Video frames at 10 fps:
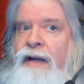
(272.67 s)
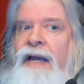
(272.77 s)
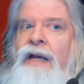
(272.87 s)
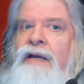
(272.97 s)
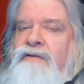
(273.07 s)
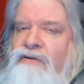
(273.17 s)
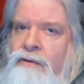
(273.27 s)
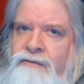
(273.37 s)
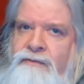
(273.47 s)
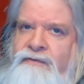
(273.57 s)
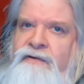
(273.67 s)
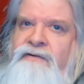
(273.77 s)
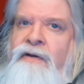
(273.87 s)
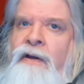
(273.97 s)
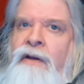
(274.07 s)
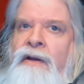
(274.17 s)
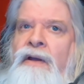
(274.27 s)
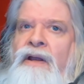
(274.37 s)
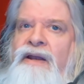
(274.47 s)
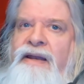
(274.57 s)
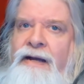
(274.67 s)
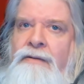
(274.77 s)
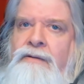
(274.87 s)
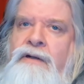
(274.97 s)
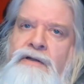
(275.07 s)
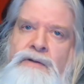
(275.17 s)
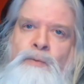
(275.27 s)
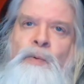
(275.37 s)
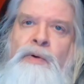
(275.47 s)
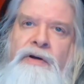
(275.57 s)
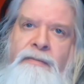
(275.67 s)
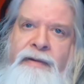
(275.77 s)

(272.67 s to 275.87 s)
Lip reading: And she also sees, now that I work